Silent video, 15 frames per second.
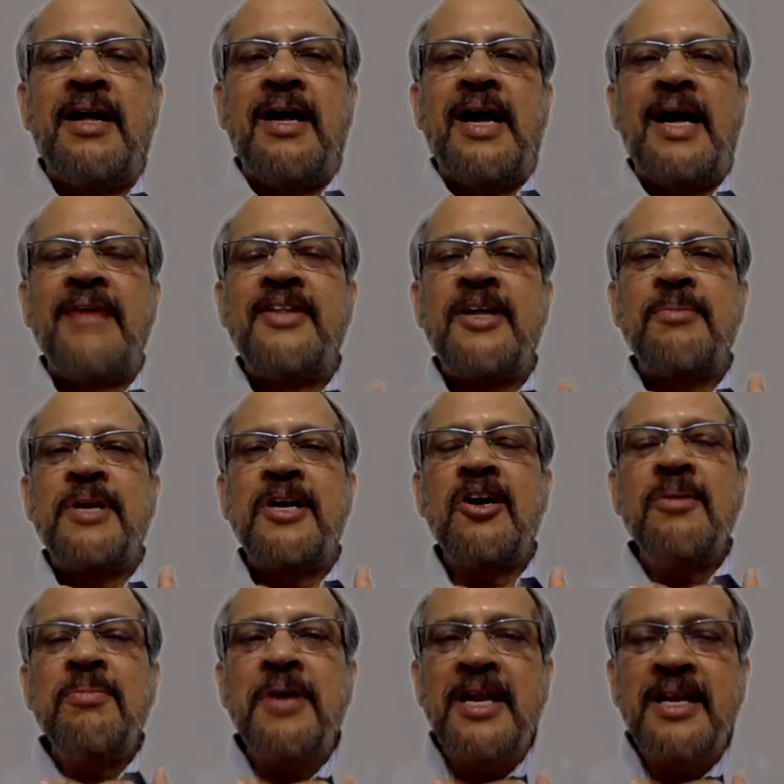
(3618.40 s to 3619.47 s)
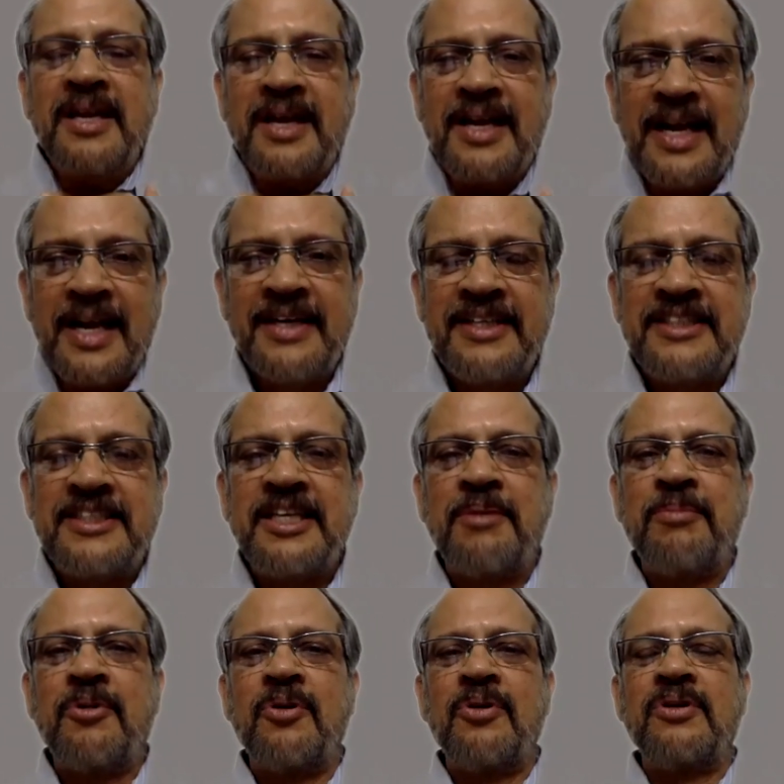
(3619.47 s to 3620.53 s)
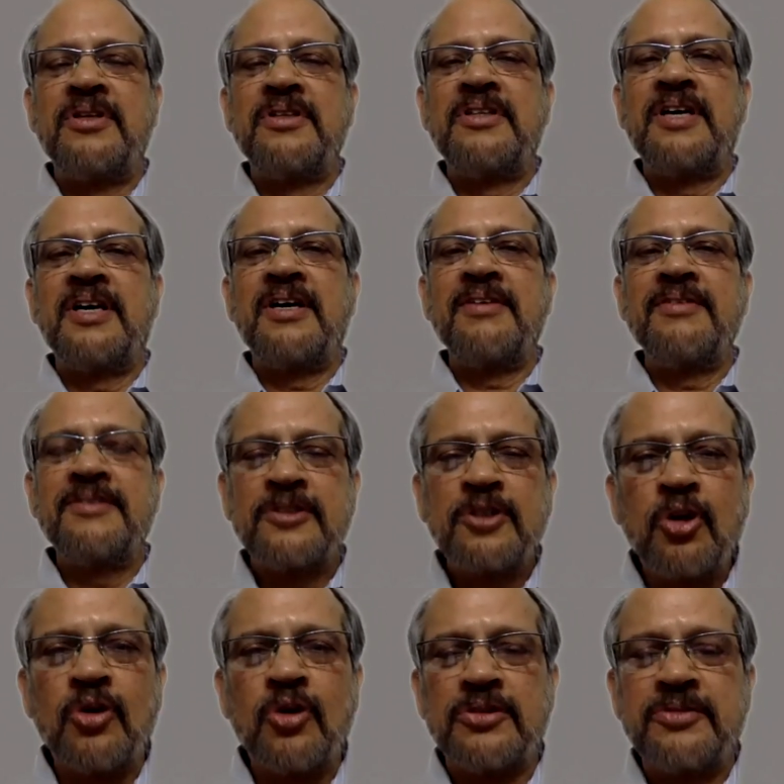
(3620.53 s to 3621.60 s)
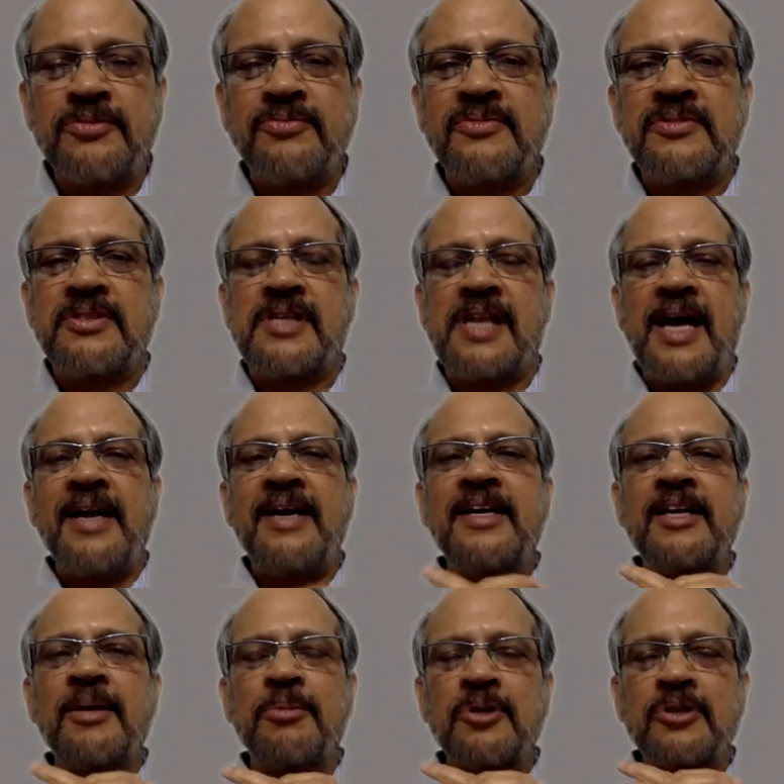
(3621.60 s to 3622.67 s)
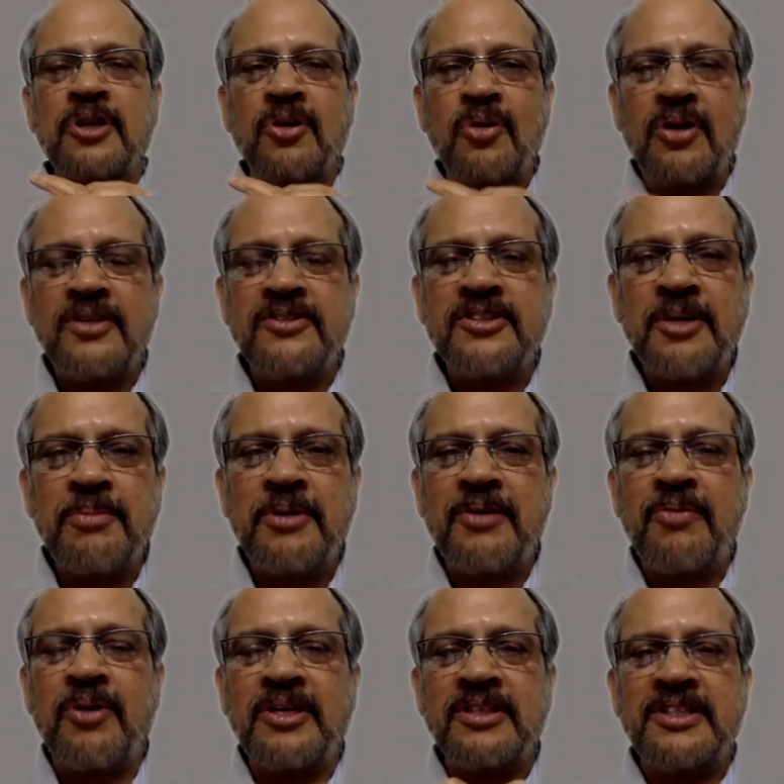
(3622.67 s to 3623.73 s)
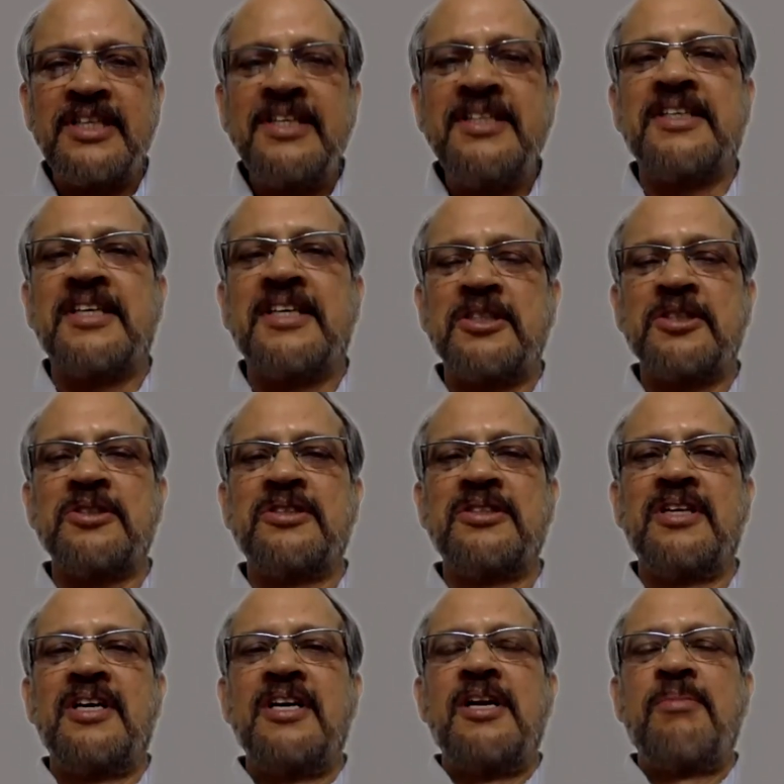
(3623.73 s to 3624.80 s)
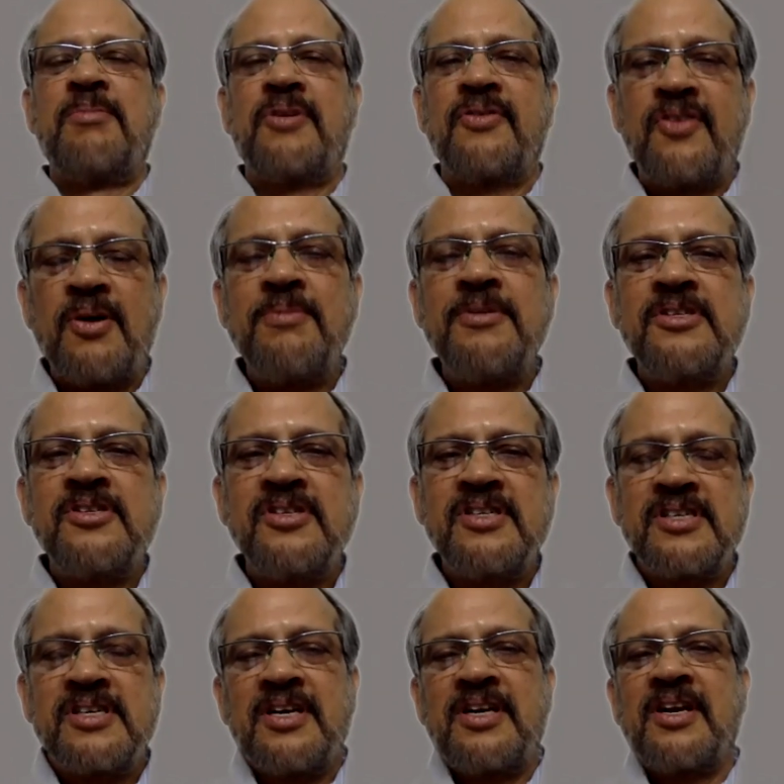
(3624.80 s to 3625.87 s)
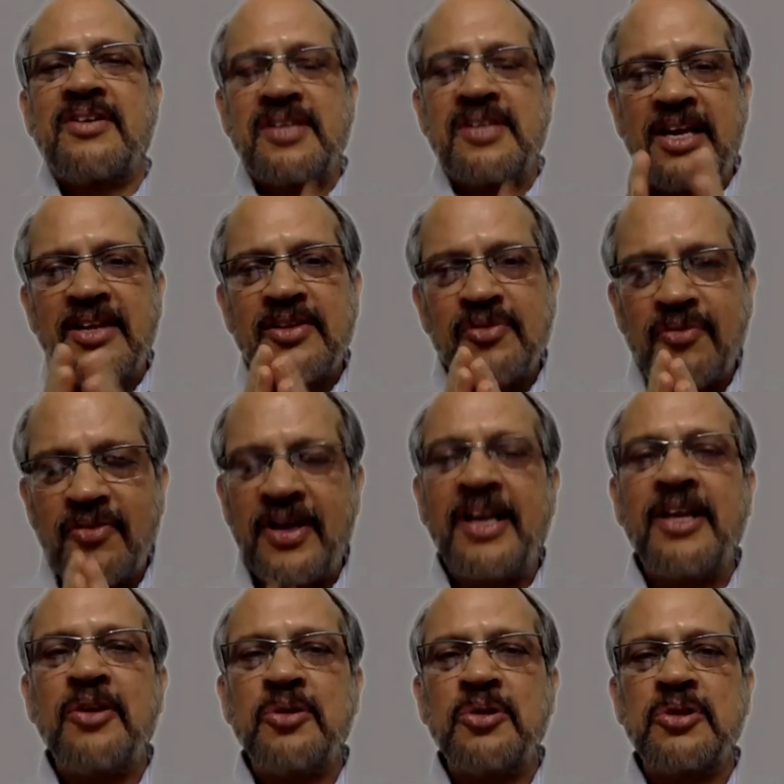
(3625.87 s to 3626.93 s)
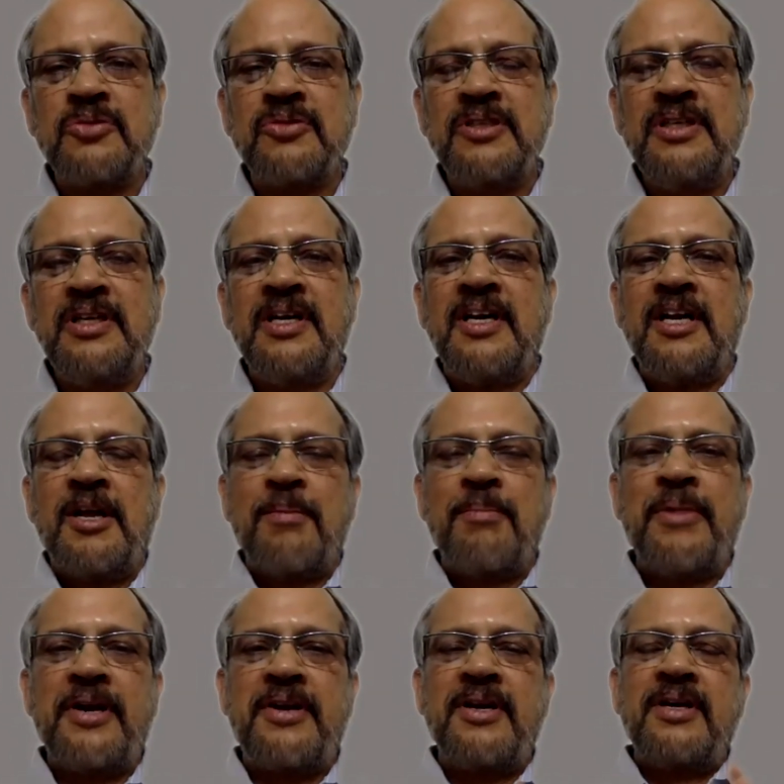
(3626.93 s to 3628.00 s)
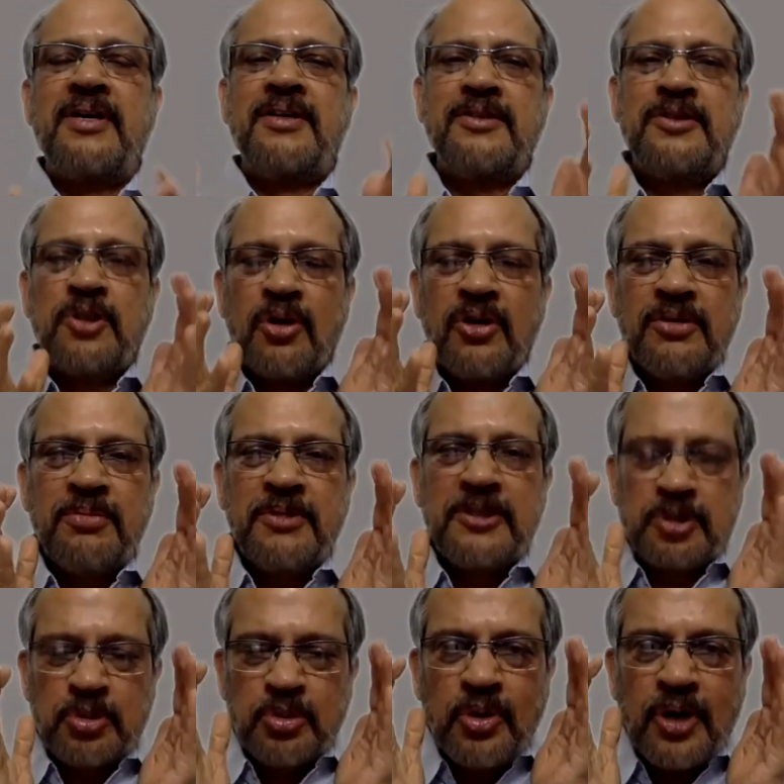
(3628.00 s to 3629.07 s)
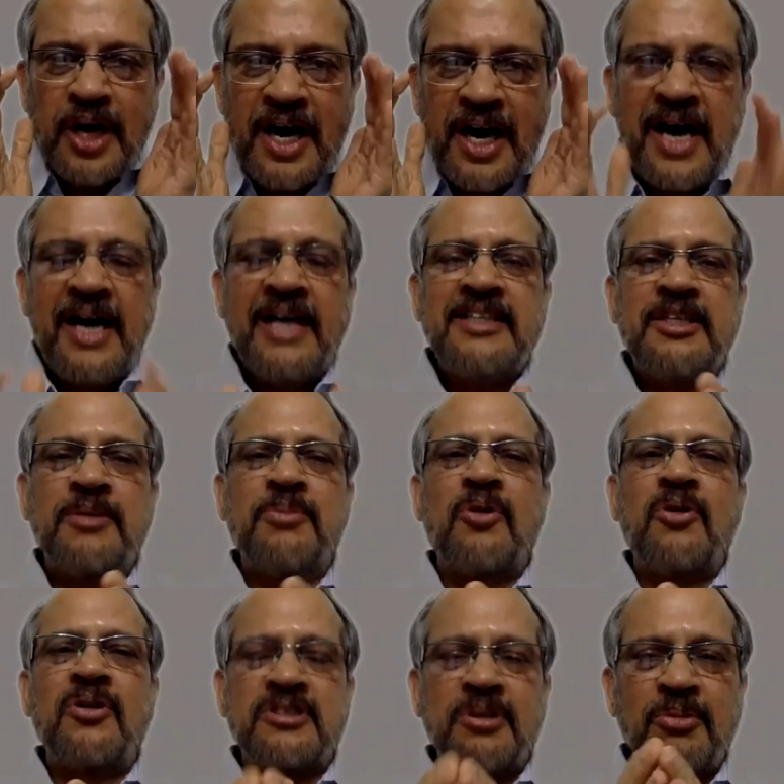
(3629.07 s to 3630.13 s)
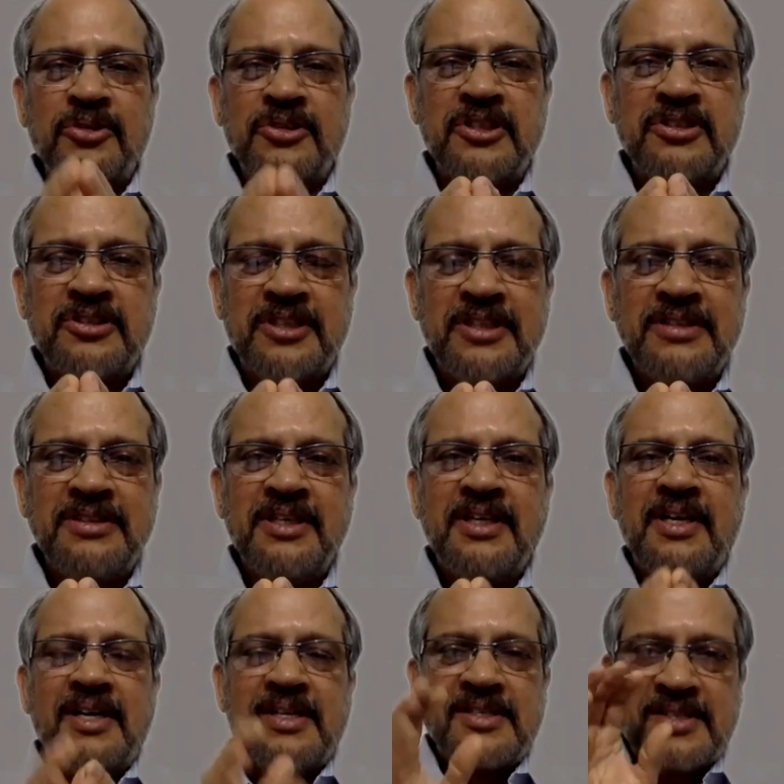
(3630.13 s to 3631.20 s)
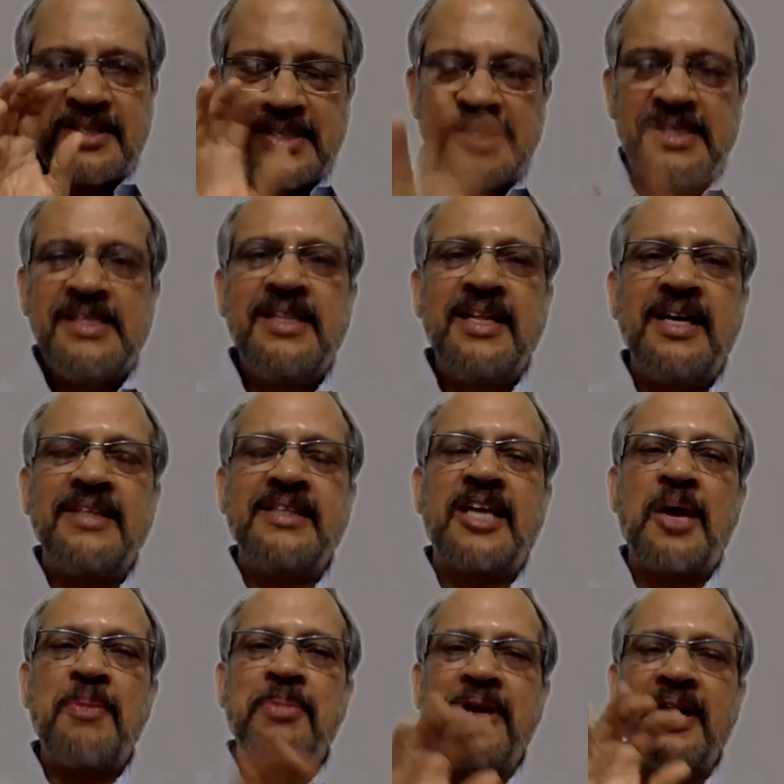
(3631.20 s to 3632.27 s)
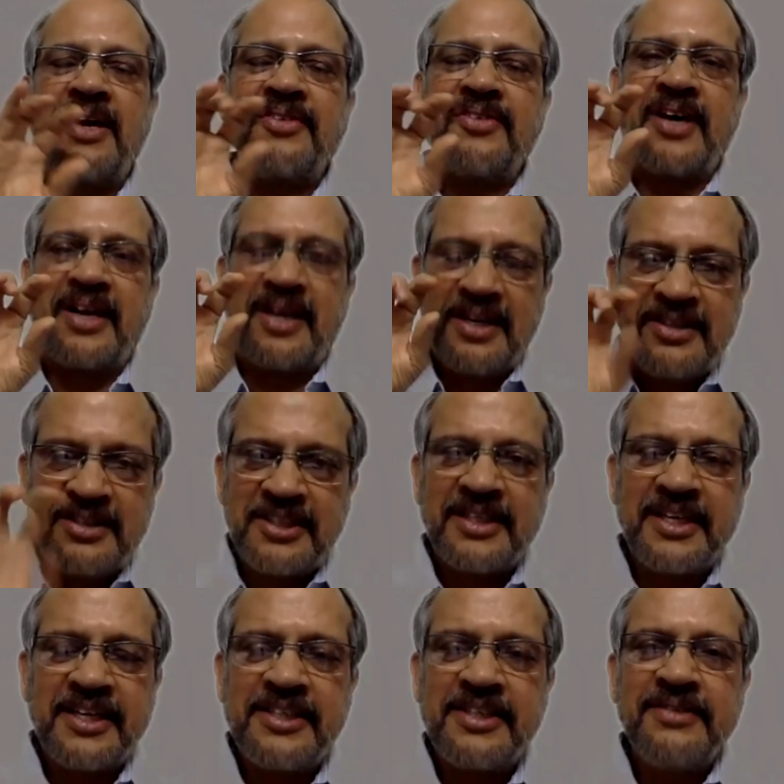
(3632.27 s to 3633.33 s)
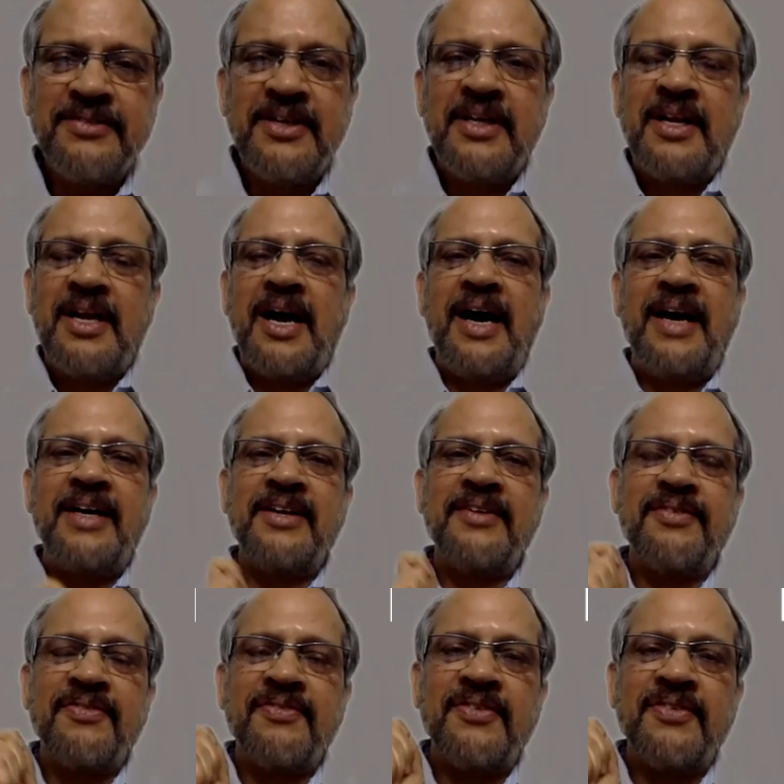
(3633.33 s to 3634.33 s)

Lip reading: And there may not be any clarity about the roles. Clarity about the role is there, but what are the indicators? Performance indicators, it is very useful, but don't be too harsh about some of these things. See that KPIs are indicative, and if